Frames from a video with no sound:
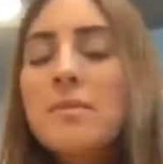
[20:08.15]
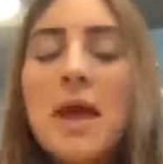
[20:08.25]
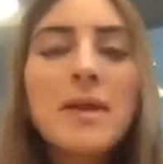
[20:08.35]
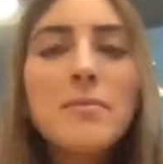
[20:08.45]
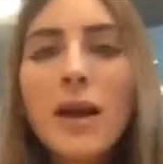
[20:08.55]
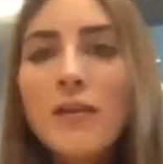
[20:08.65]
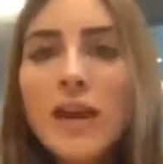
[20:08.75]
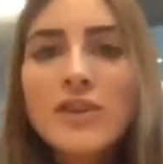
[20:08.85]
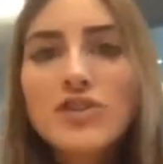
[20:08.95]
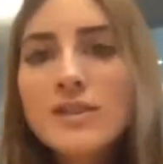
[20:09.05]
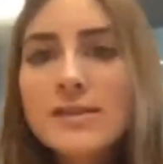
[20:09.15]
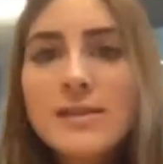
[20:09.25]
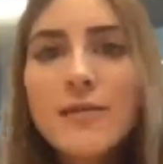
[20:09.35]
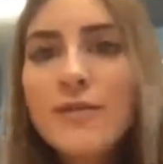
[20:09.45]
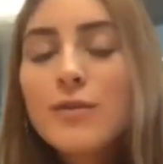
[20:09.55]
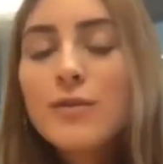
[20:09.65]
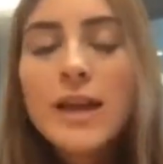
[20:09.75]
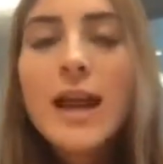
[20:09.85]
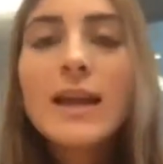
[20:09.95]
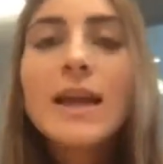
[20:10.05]
any modifications if you need
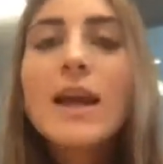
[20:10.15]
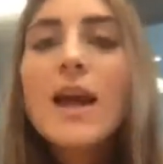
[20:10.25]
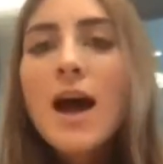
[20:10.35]
any